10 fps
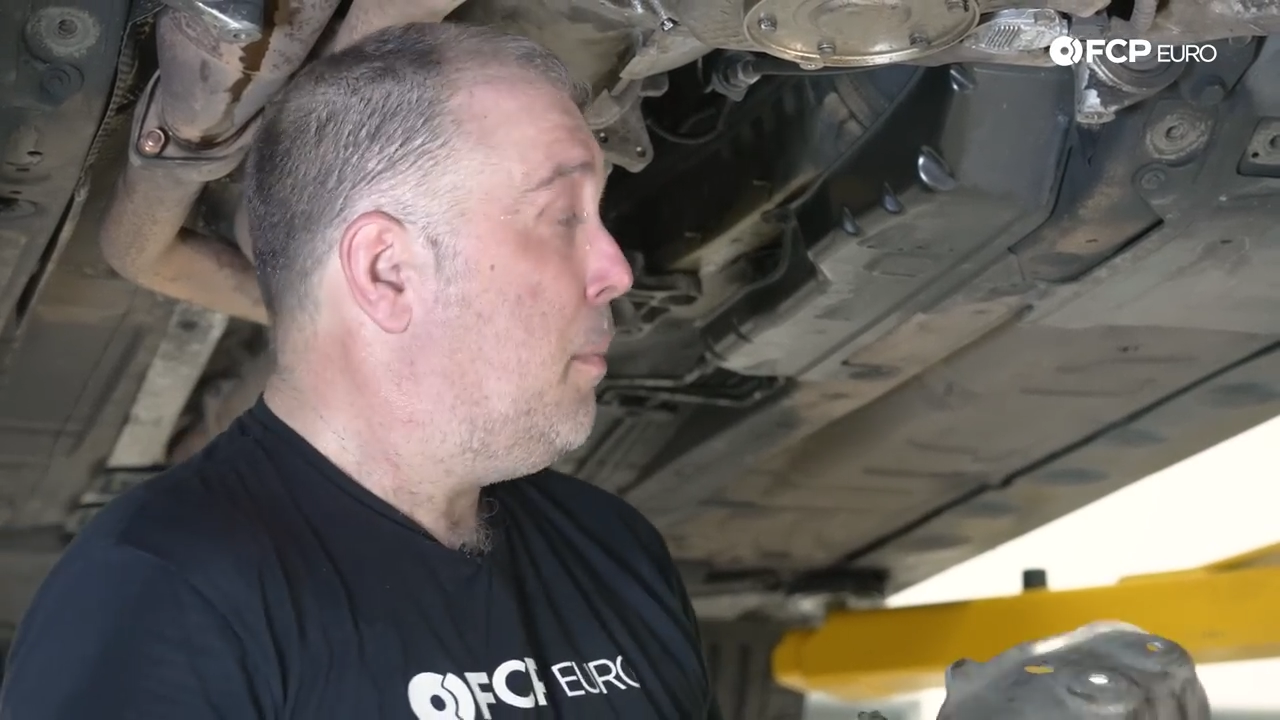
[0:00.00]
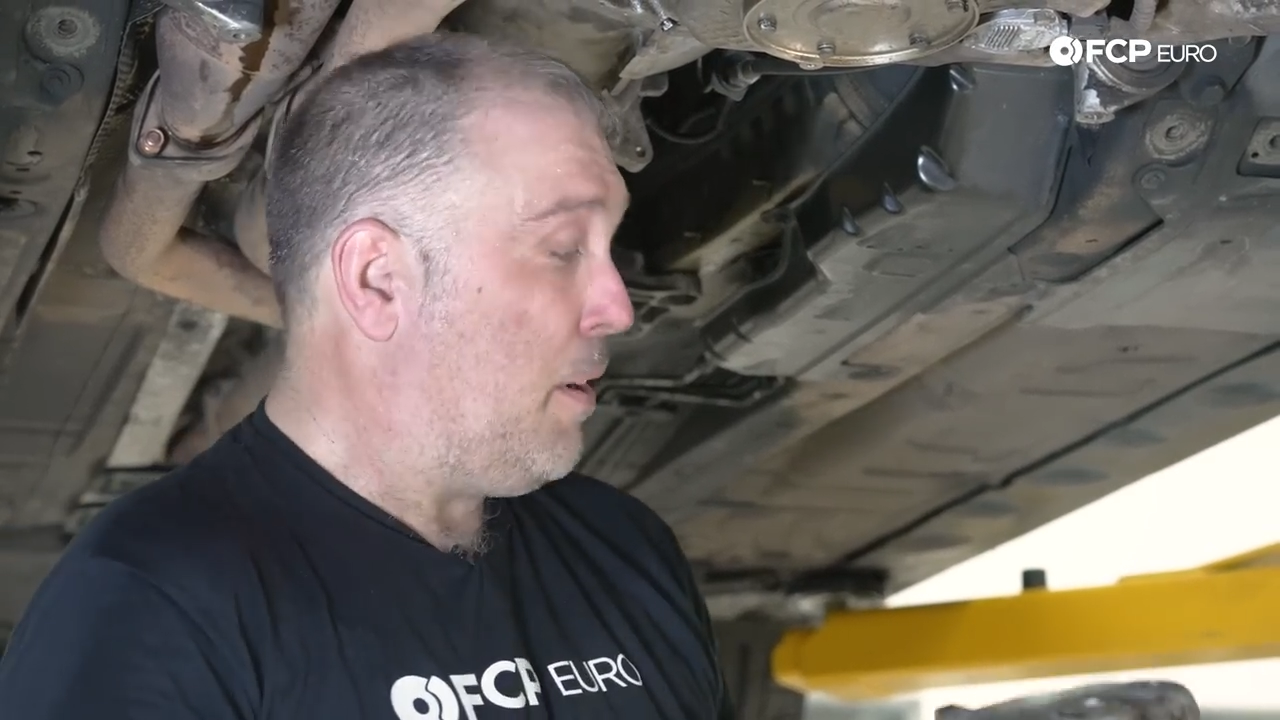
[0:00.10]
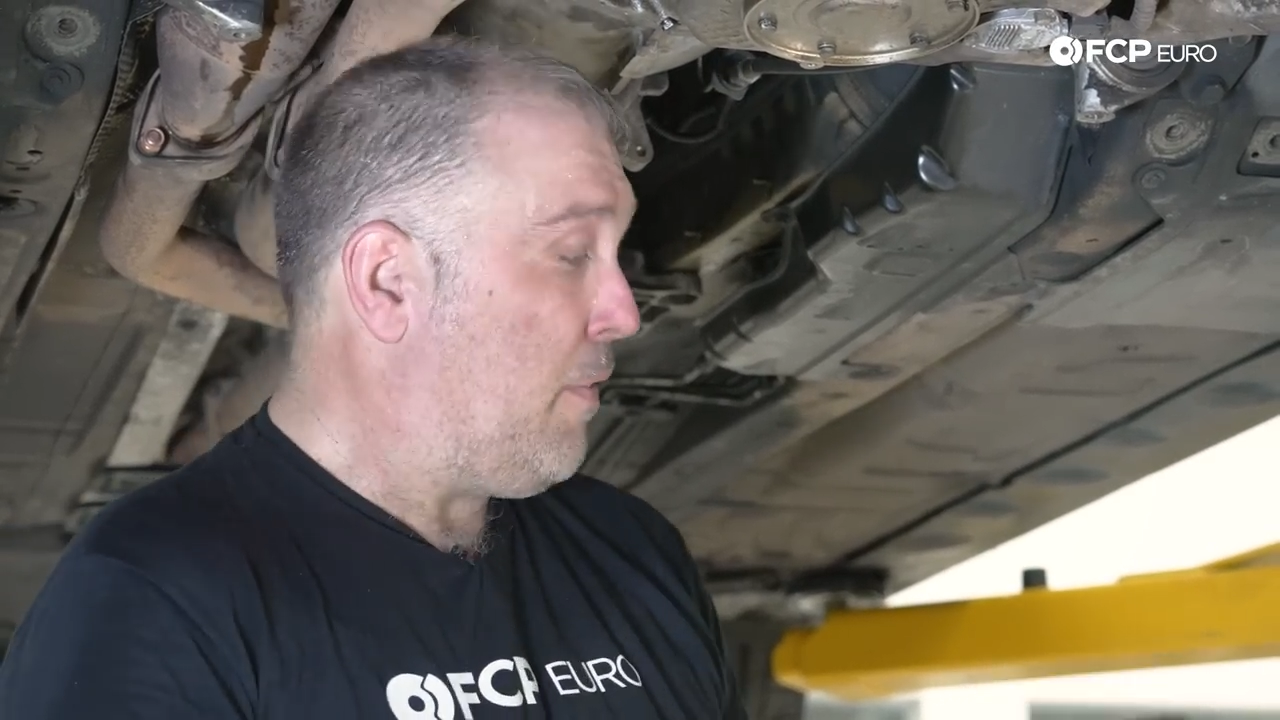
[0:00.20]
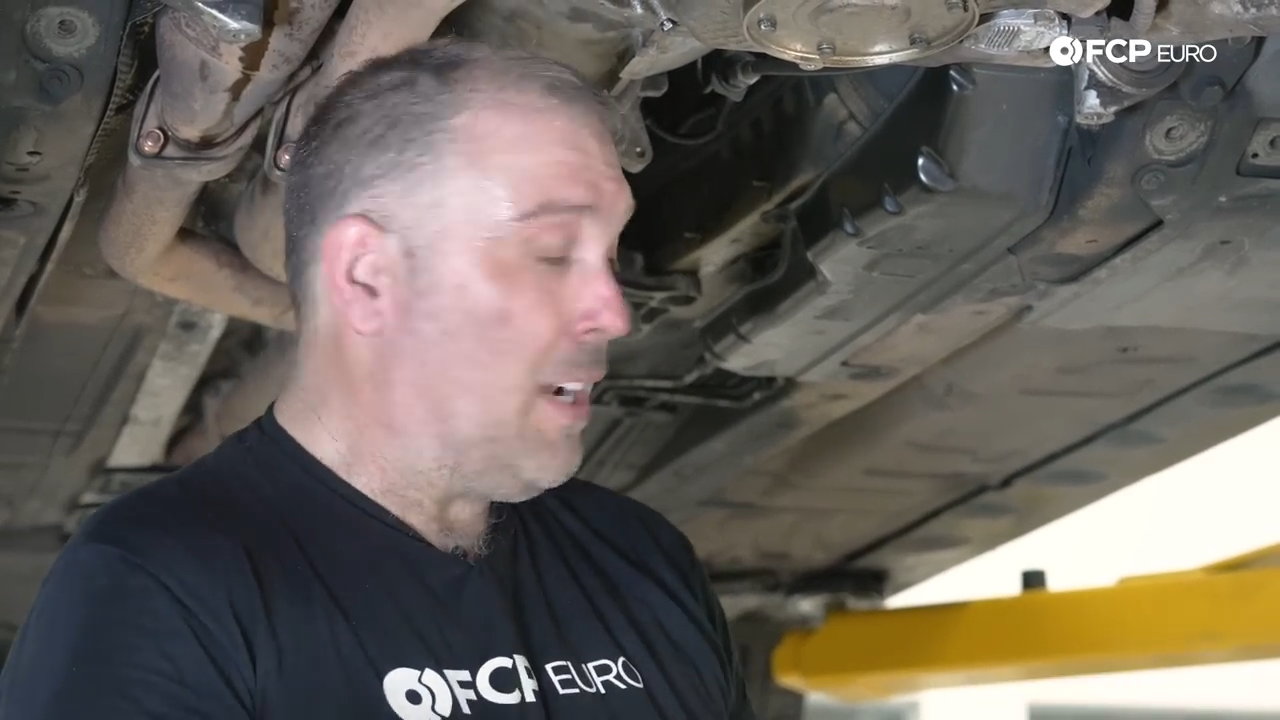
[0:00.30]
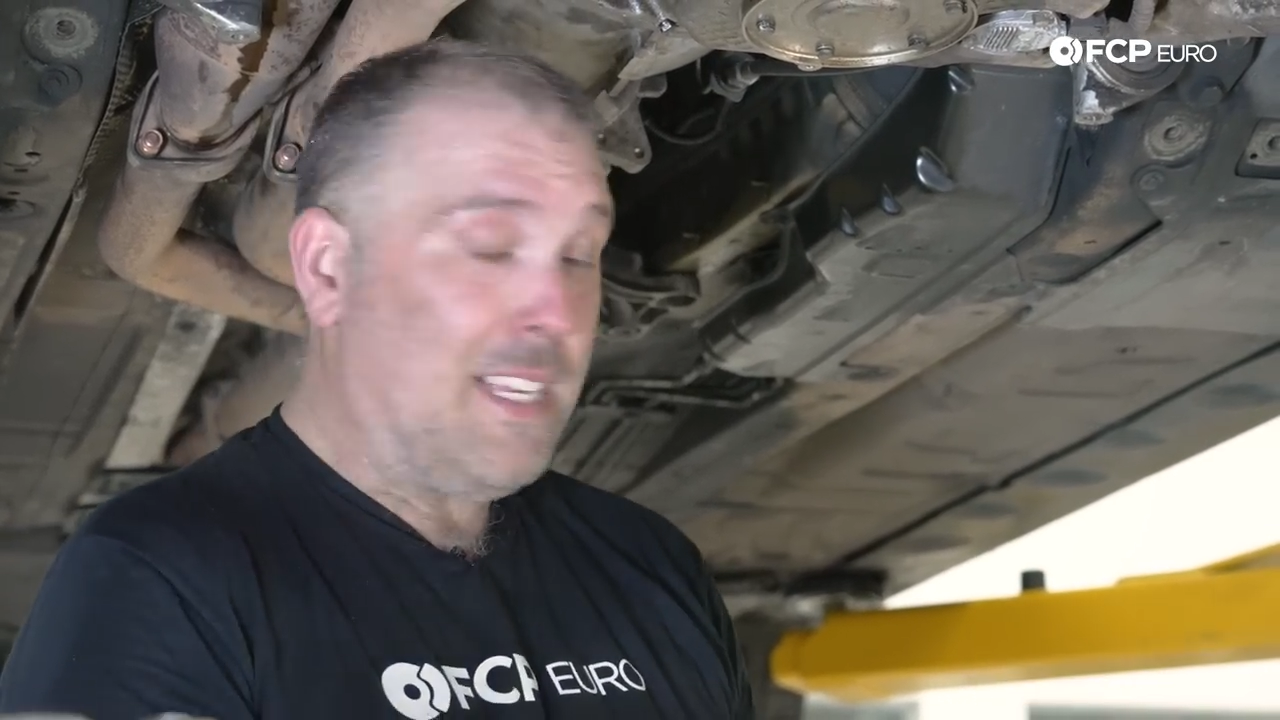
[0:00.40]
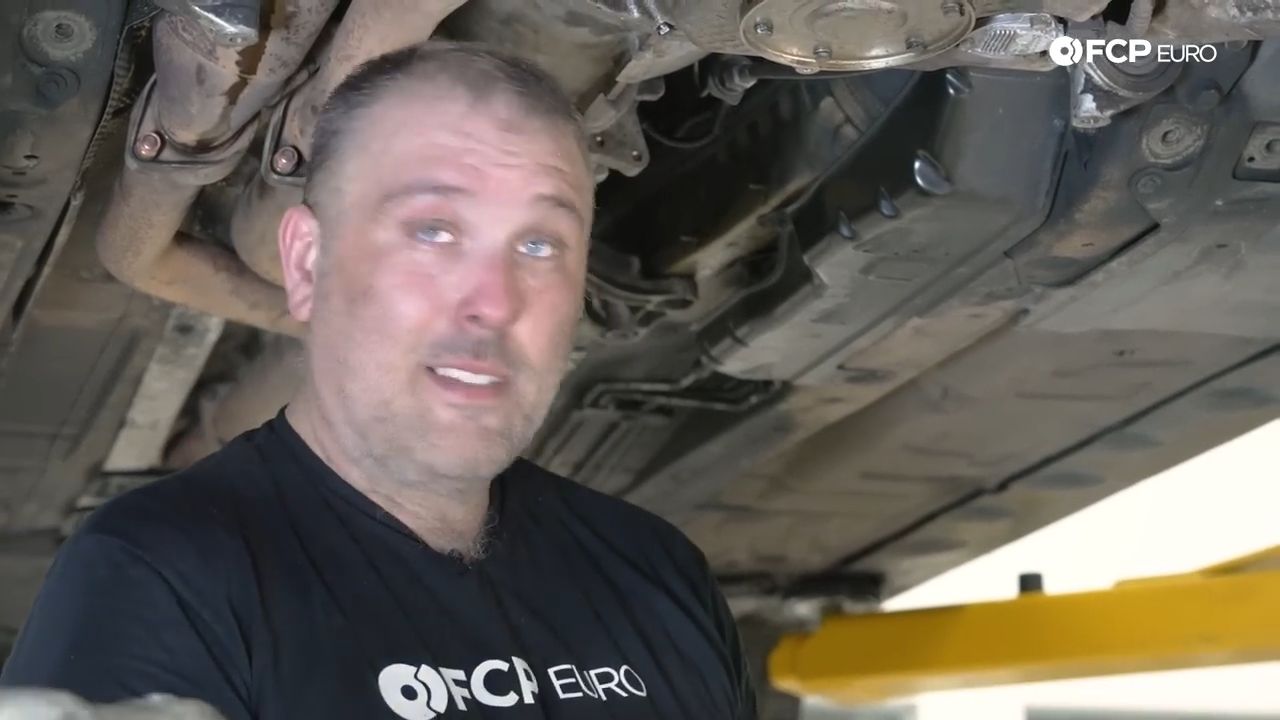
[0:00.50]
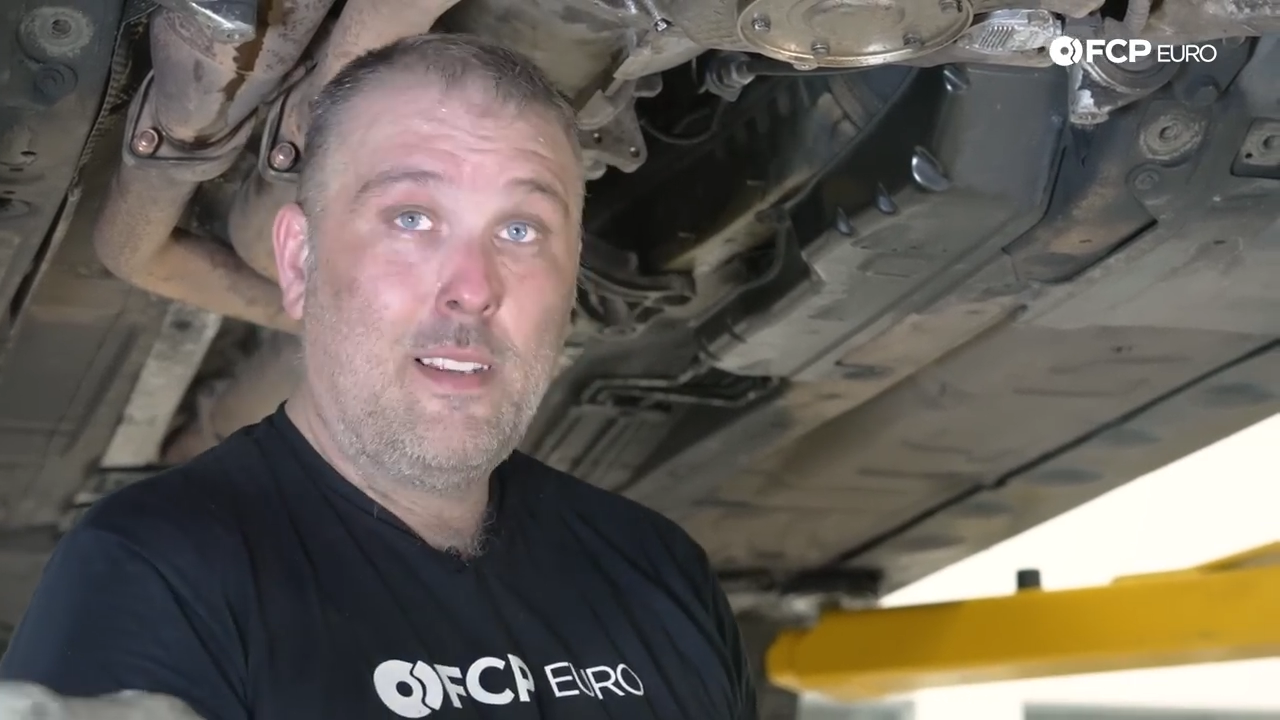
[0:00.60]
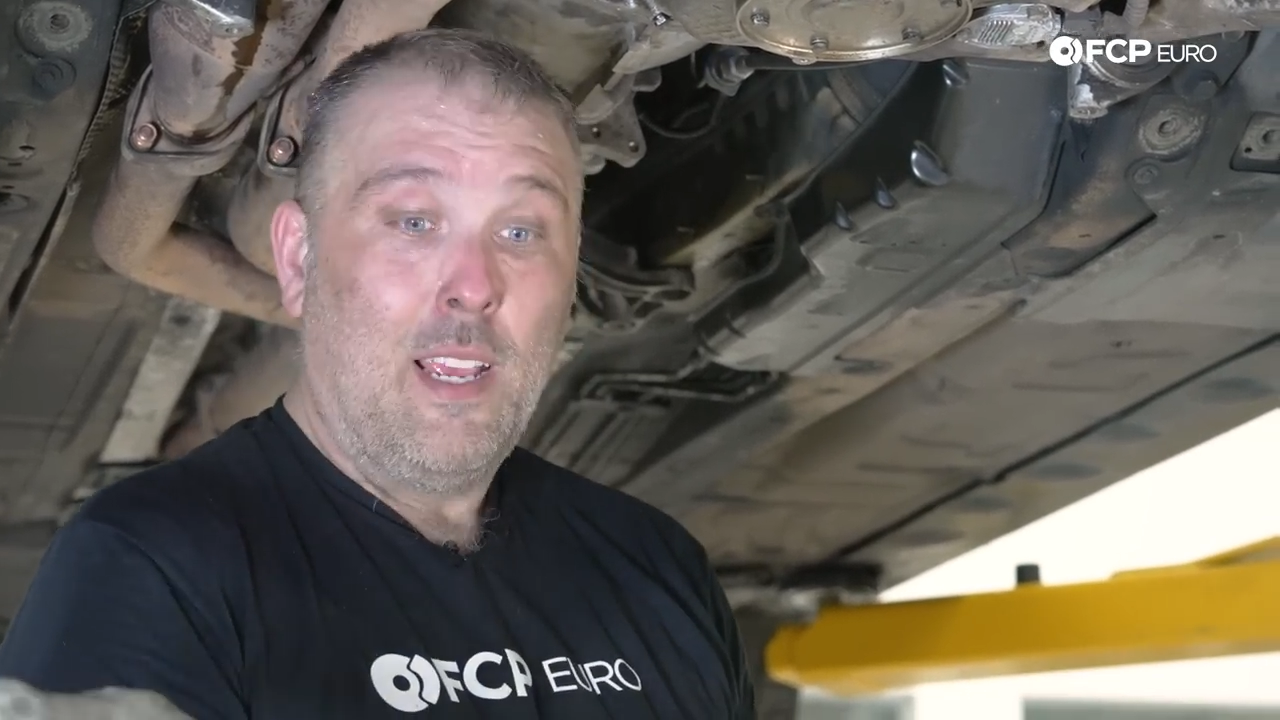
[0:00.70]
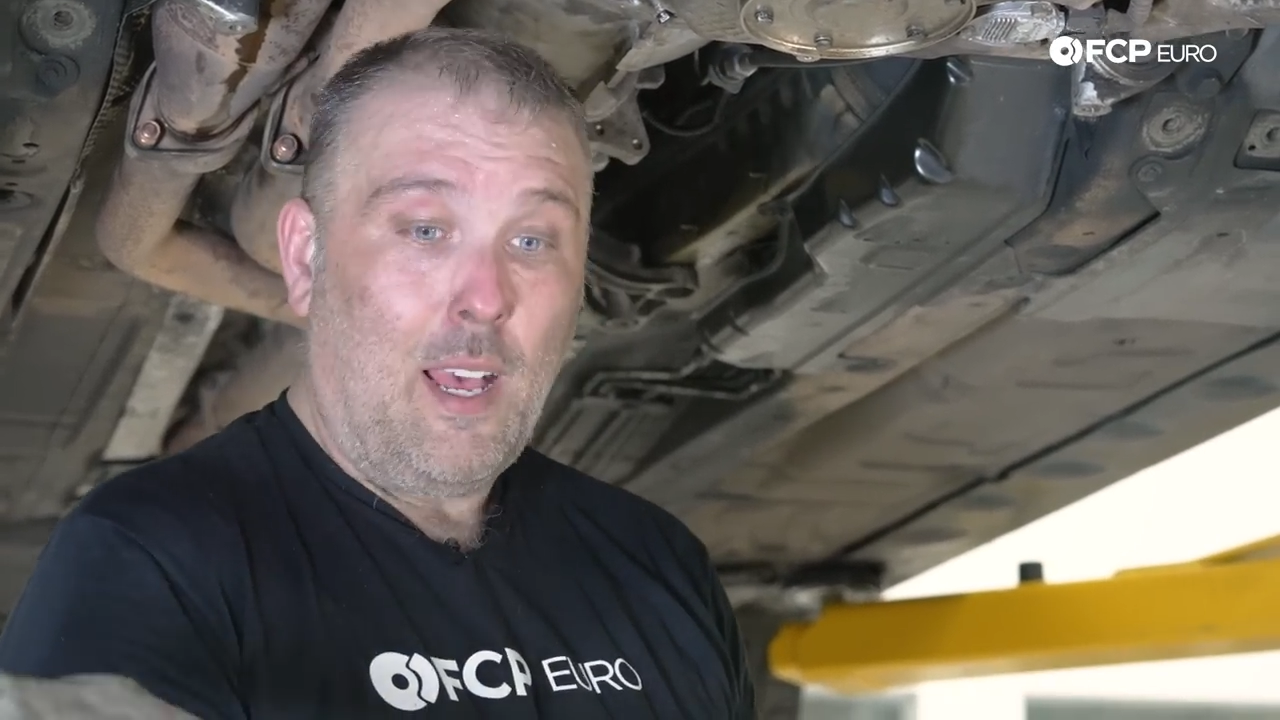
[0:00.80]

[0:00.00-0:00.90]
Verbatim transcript: But for us,